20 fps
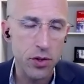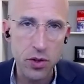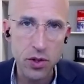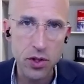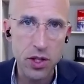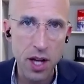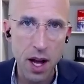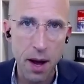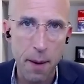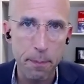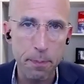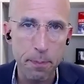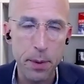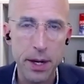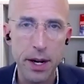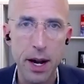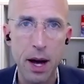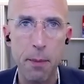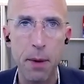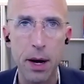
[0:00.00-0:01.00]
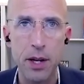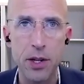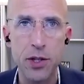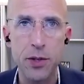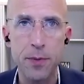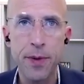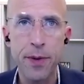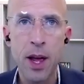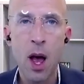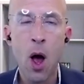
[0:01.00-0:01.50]
There's some, but not
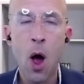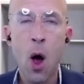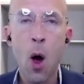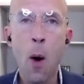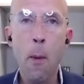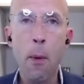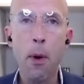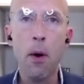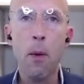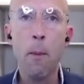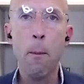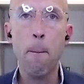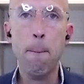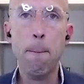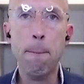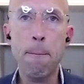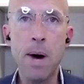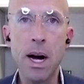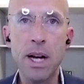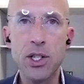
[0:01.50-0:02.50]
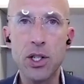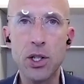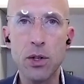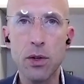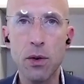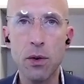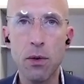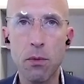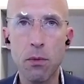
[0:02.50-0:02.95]
much. Much